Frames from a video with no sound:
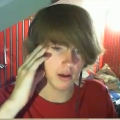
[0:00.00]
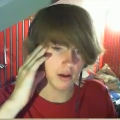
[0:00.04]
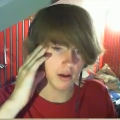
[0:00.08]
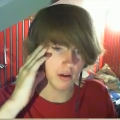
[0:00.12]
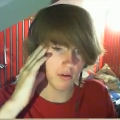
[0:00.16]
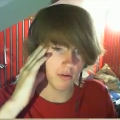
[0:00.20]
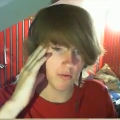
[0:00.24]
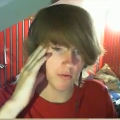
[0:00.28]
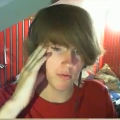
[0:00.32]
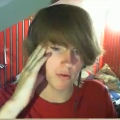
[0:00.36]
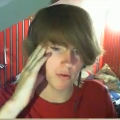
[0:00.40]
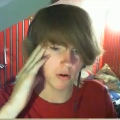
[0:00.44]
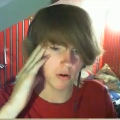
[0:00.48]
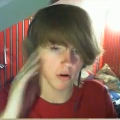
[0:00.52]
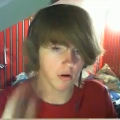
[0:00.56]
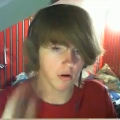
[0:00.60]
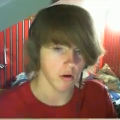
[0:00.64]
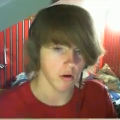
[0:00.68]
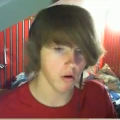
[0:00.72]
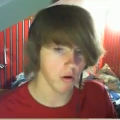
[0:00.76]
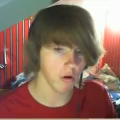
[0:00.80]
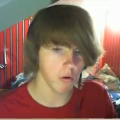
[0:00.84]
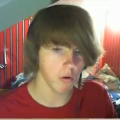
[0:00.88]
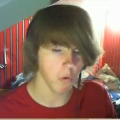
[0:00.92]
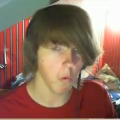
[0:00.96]

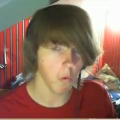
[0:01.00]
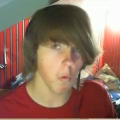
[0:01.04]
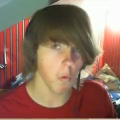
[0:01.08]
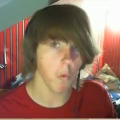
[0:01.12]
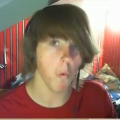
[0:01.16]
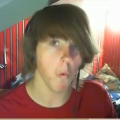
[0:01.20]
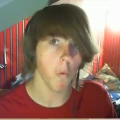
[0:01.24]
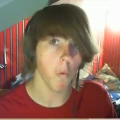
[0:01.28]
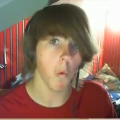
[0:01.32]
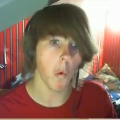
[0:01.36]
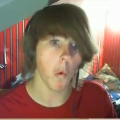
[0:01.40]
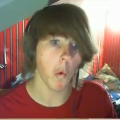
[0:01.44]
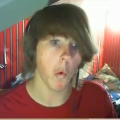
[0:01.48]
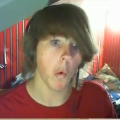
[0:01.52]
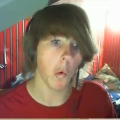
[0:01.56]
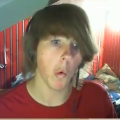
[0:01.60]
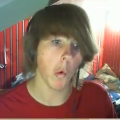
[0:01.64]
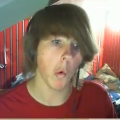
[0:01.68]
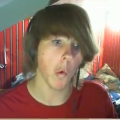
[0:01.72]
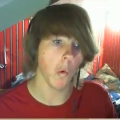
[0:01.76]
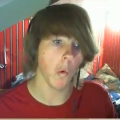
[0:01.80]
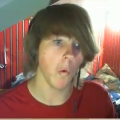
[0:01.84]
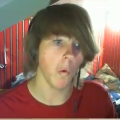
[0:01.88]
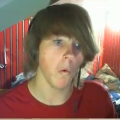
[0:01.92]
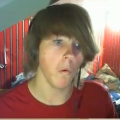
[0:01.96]

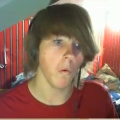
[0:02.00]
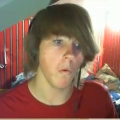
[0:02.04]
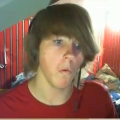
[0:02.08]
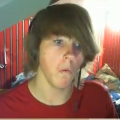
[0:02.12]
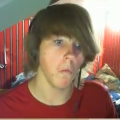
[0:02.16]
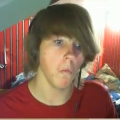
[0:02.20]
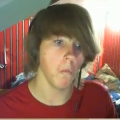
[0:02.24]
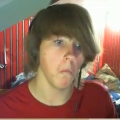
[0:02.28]
(no one is talking)